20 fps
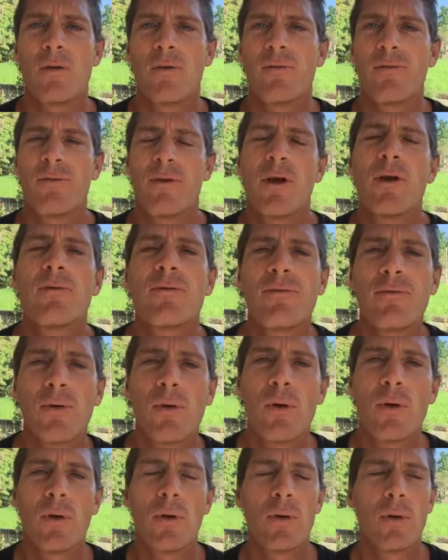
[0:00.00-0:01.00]
fearful
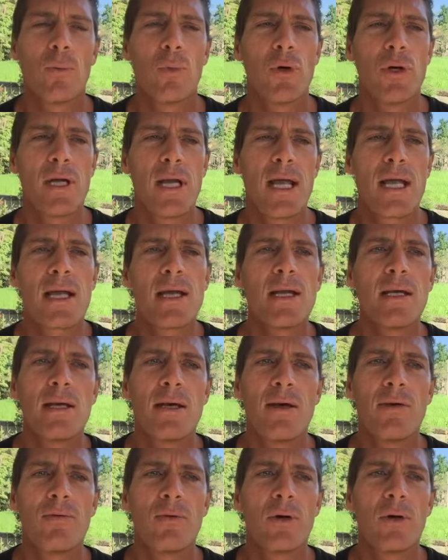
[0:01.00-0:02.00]
or more
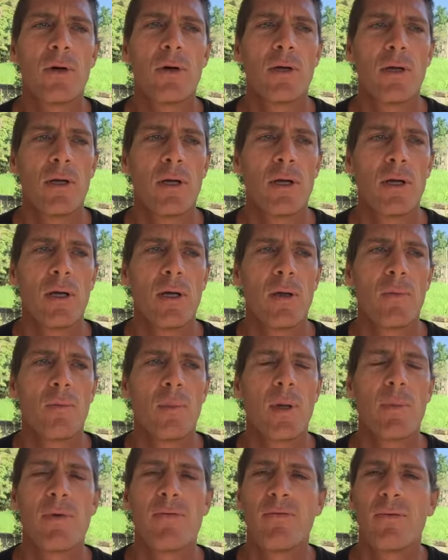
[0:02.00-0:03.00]
negative, or
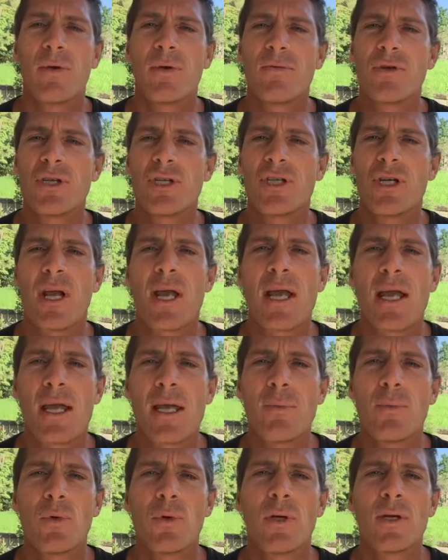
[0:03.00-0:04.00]
maybe full of
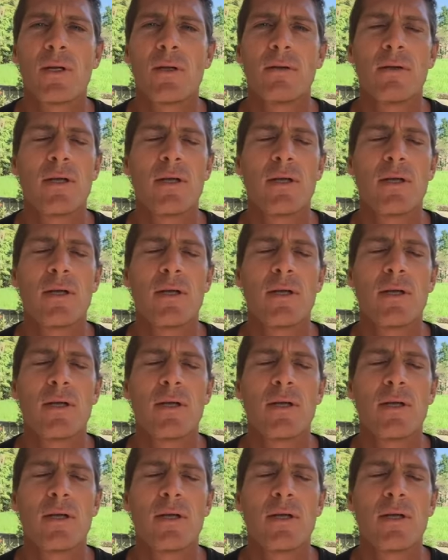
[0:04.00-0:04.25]
shame, or,